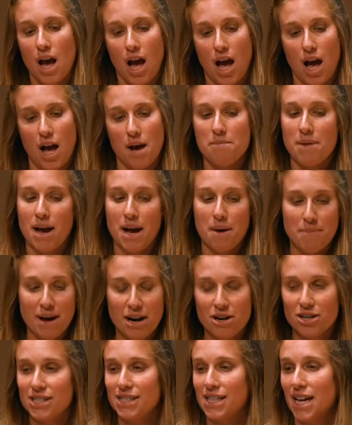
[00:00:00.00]
a
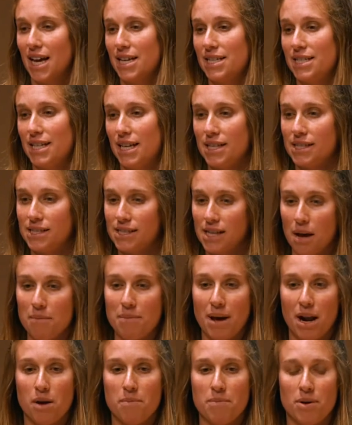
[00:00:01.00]
better scientist, a
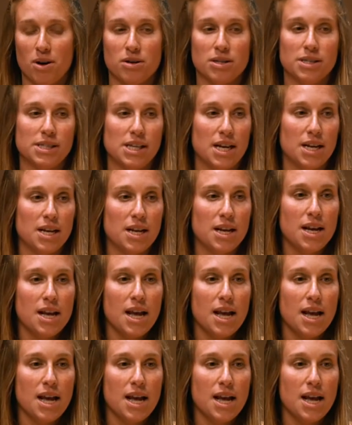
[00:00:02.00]
better person.